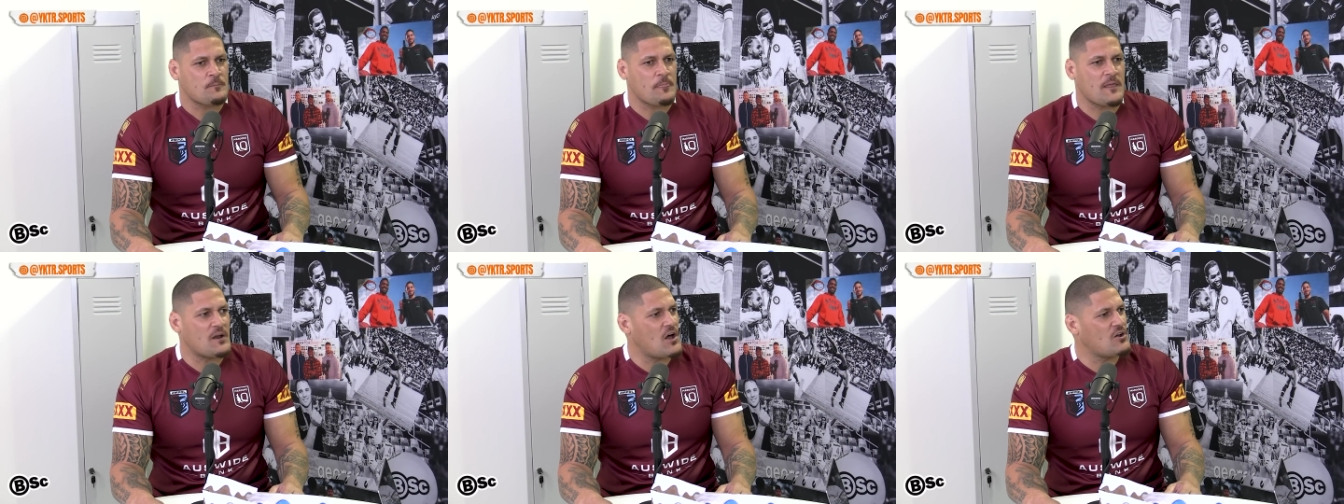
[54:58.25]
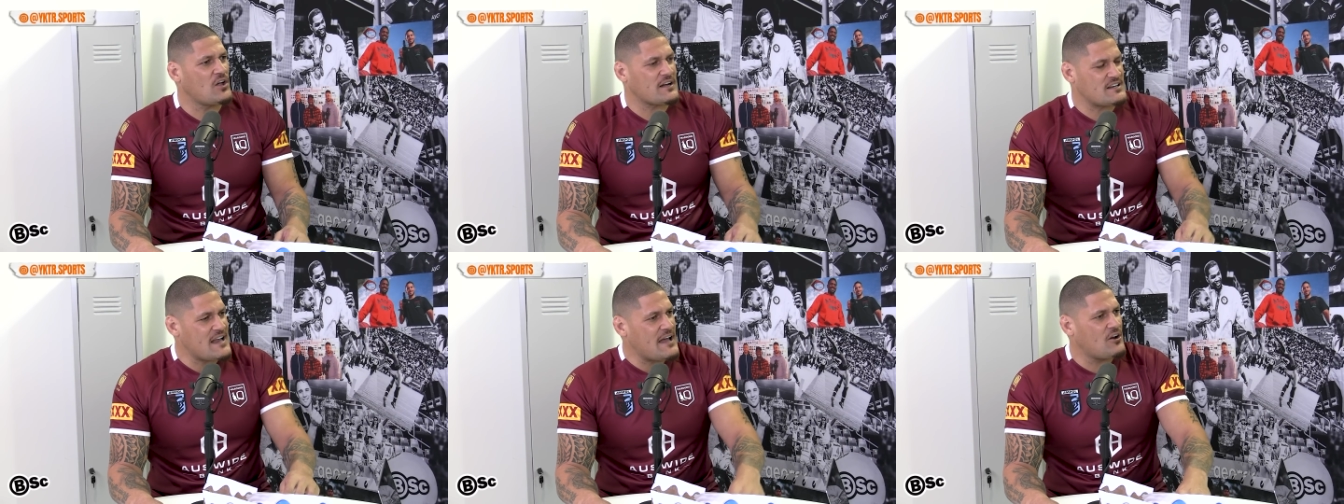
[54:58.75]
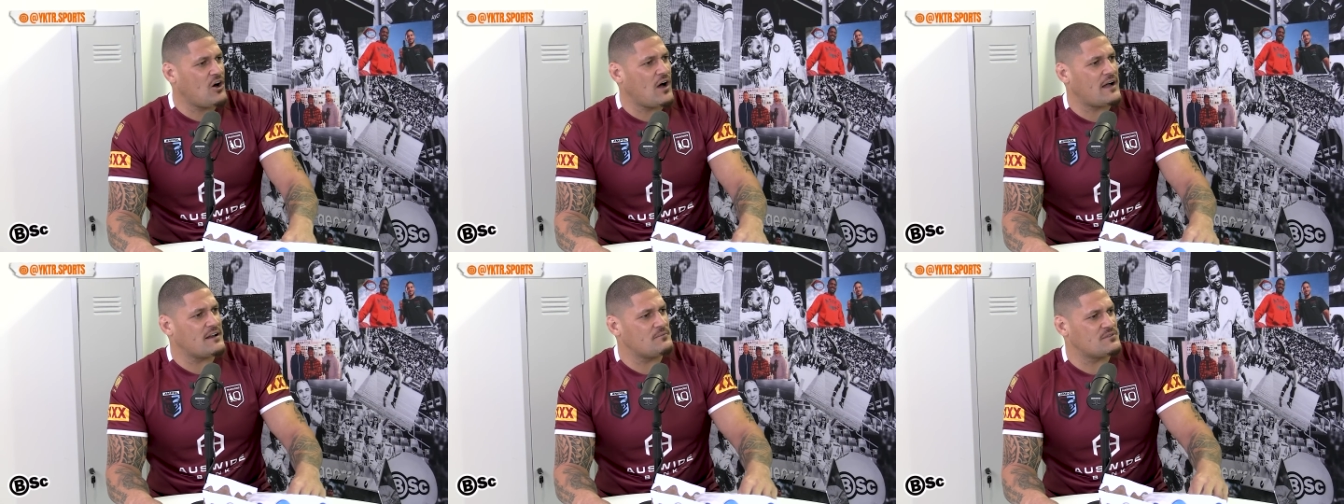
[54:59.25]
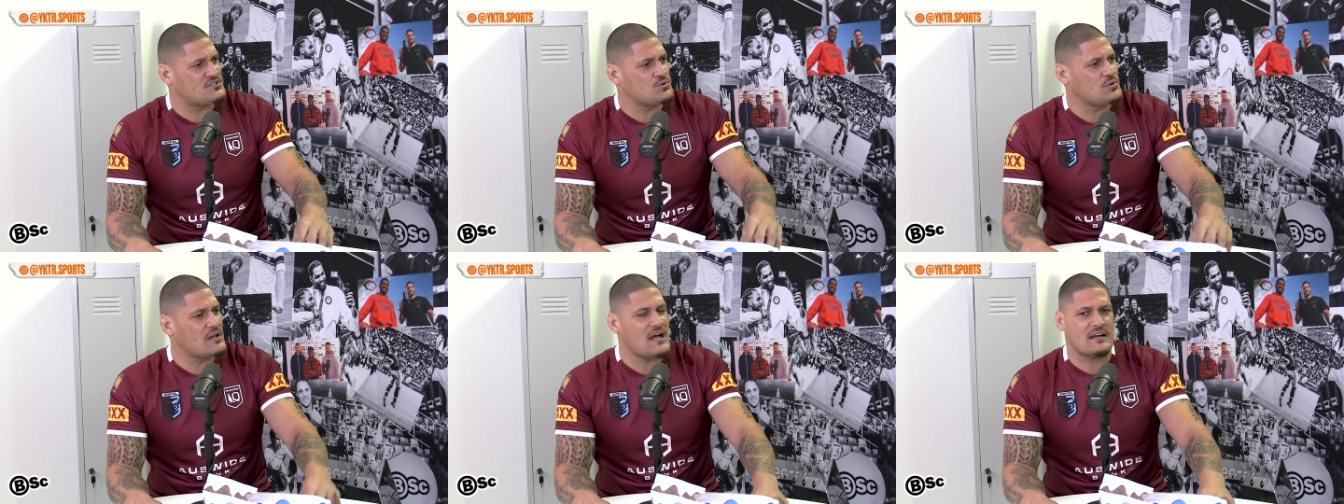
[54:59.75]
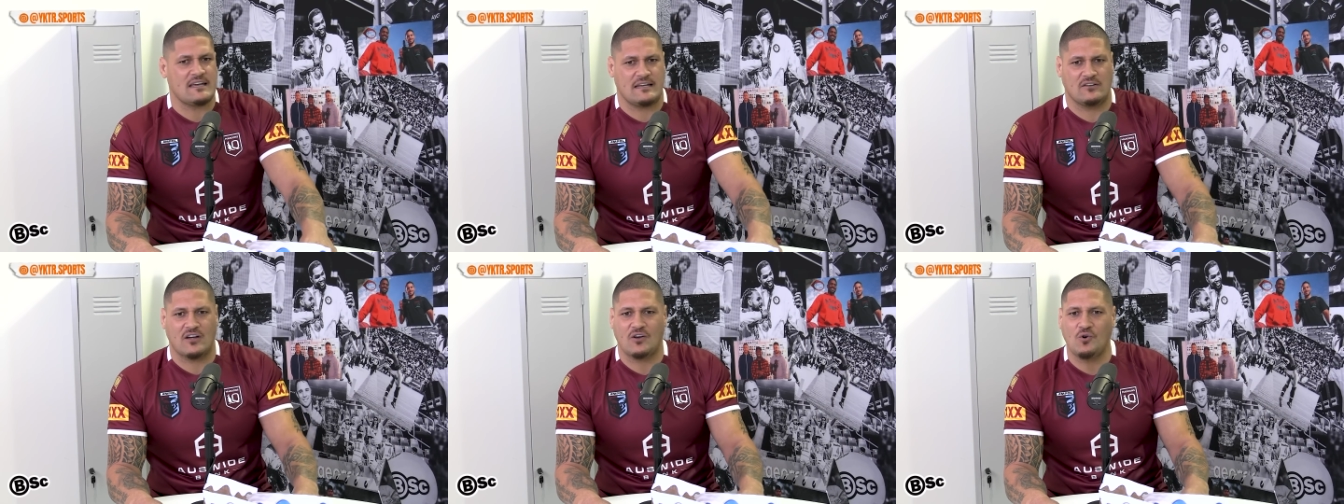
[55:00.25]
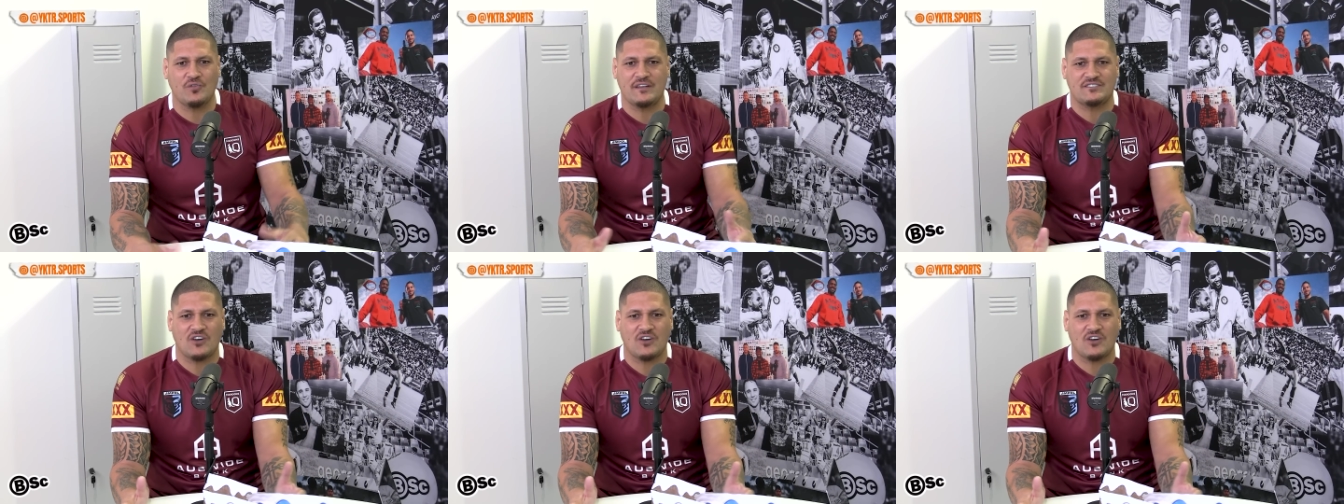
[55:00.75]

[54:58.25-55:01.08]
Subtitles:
you know, like Nanai, Tuolangi, like all these